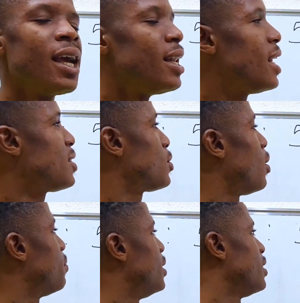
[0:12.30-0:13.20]
let's
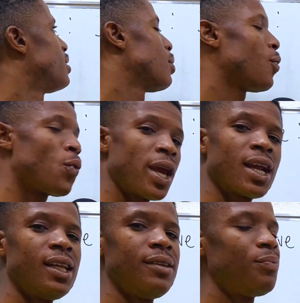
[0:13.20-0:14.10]
solve this
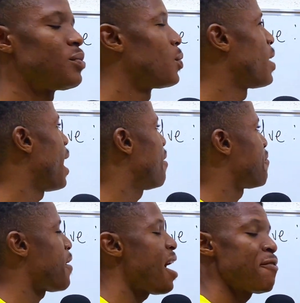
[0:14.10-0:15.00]
quickly. We have
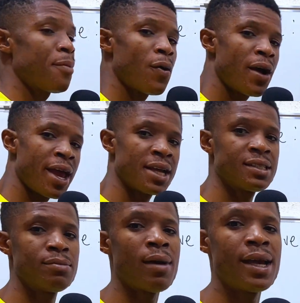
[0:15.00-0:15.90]
5 power
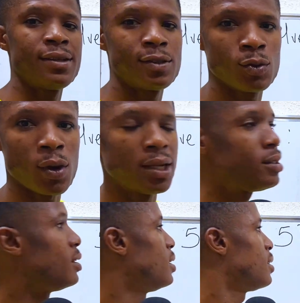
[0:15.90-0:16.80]
x minus 1
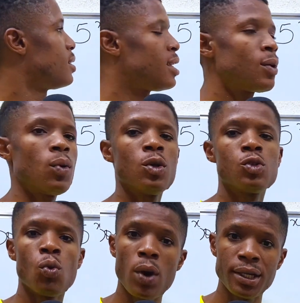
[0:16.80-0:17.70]
is equal
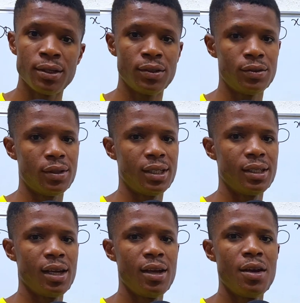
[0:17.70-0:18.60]
to 100.
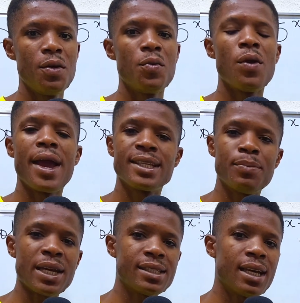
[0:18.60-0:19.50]
We are
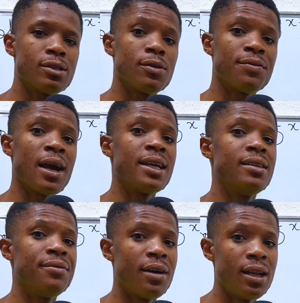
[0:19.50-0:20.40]
expected to find
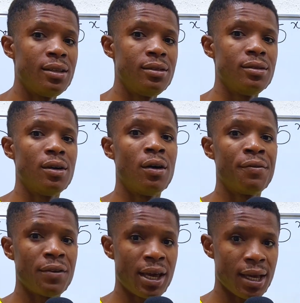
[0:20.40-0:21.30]
the value
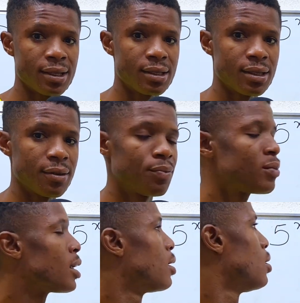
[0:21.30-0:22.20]
of x.
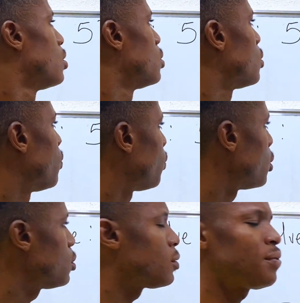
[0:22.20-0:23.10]
So for
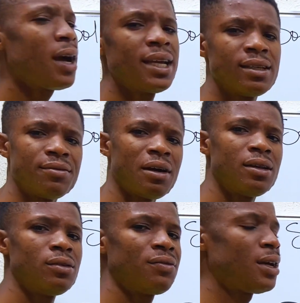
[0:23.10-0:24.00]
you to find the
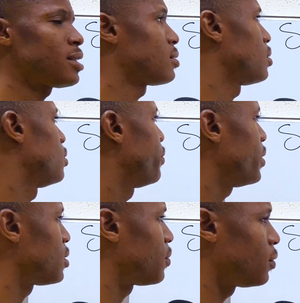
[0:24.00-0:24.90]
value of x, you
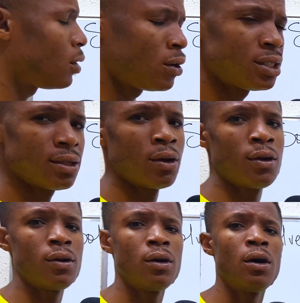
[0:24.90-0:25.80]
first of
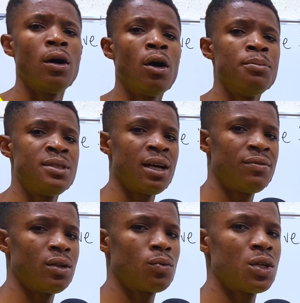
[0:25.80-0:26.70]
all
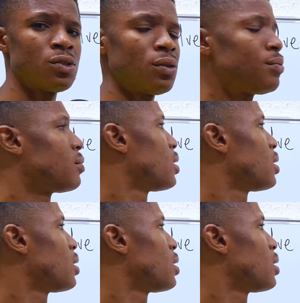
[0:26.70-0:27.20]
observe the question.